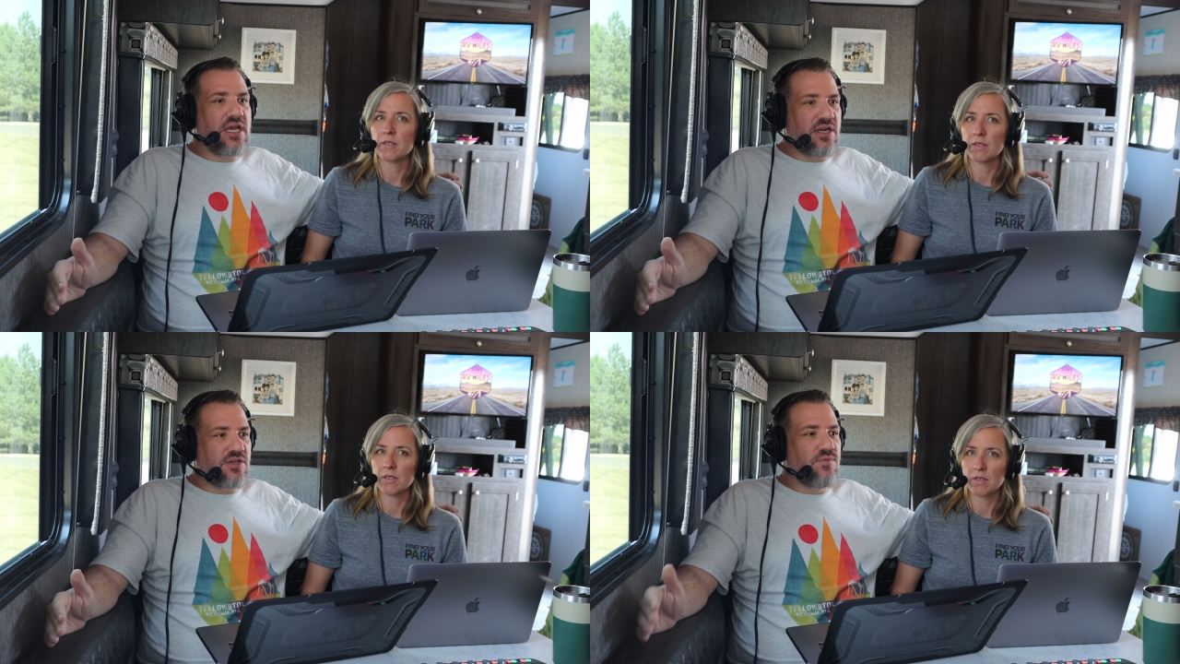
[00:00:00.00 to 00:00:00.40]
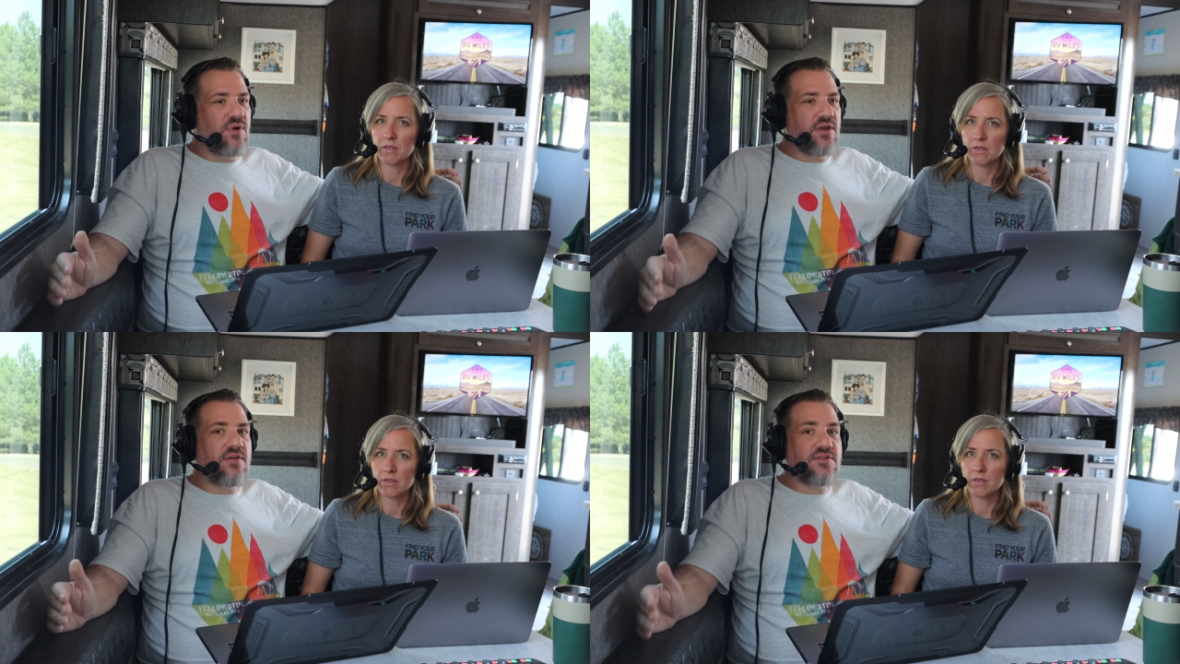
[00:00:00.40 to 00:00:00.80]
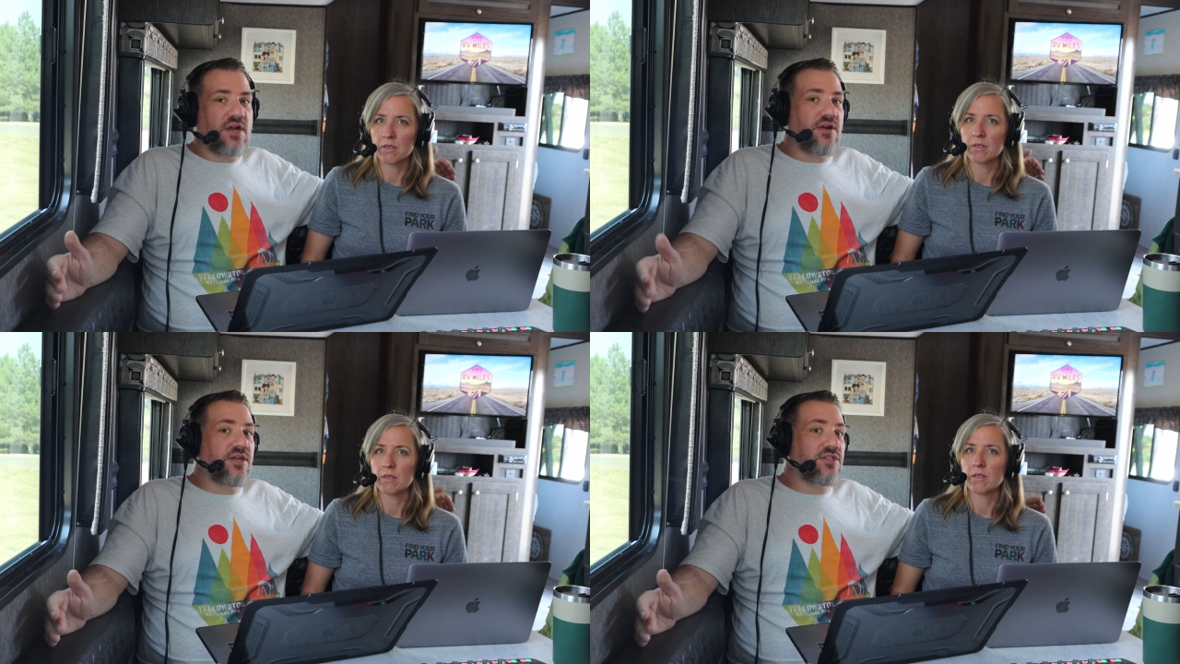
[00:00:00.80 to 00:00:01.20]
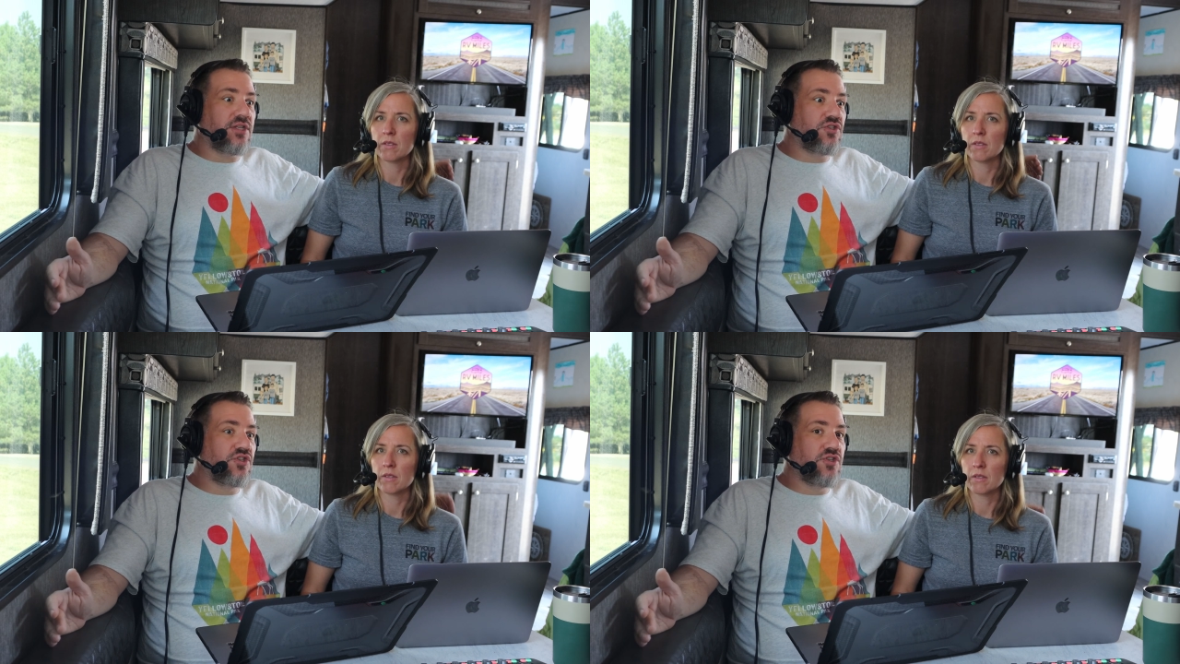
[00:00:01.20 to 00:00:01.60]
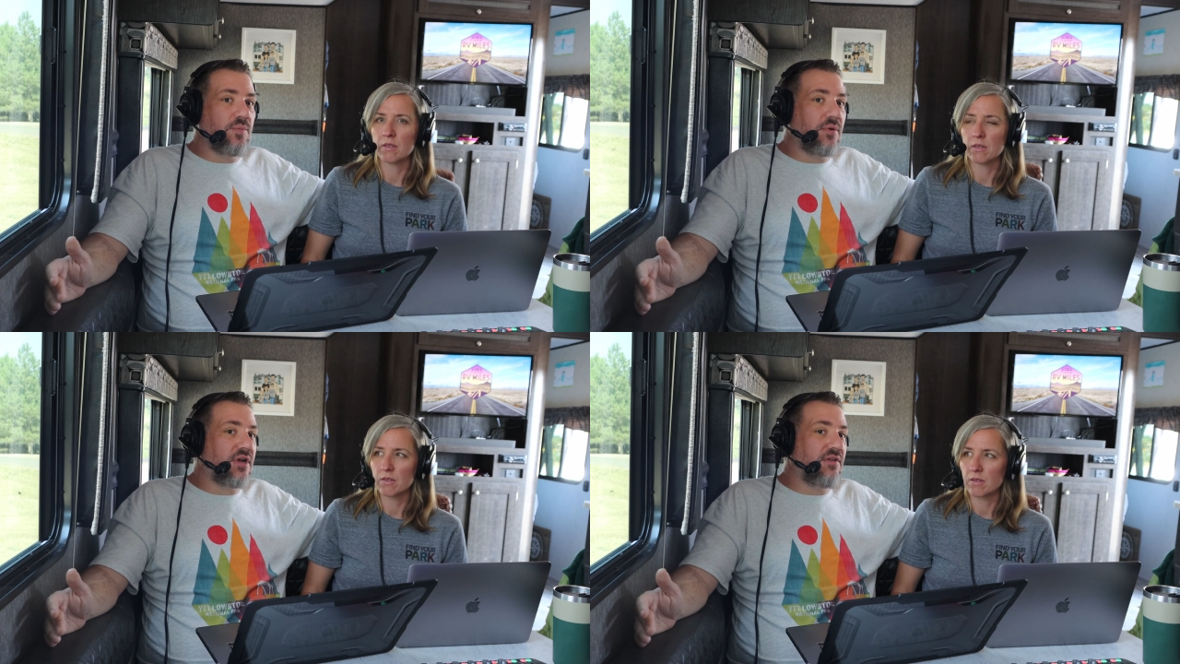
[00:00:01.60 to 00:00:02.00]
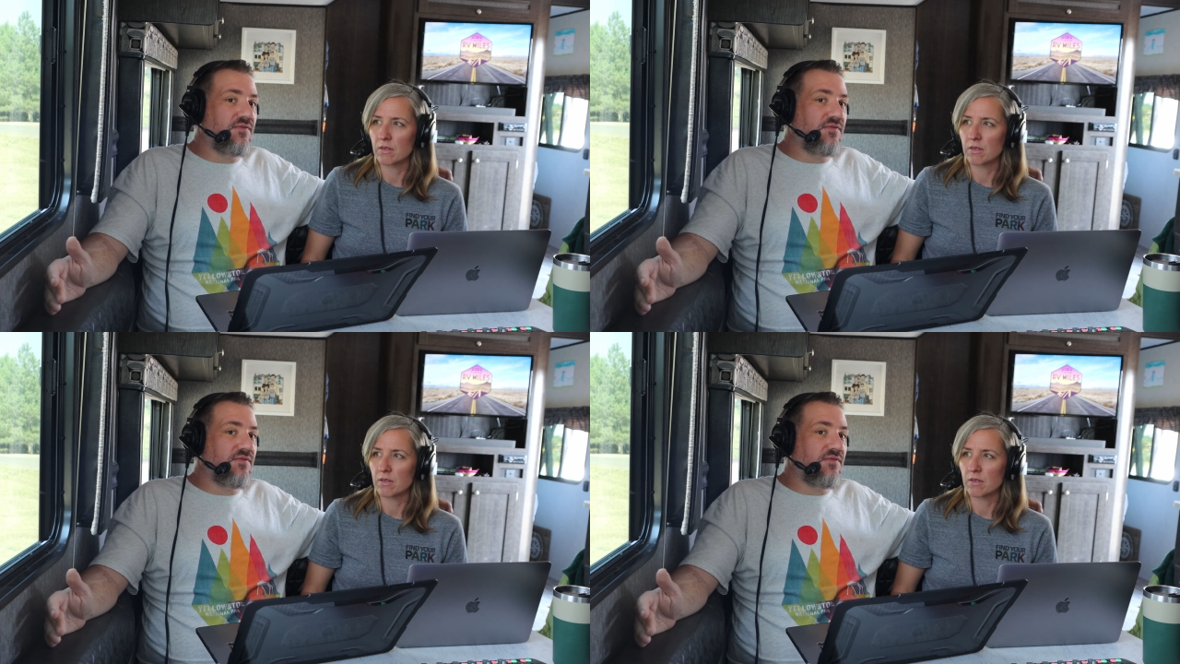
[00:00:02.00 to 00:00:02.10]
Speaker 1: it is one of those areas that's super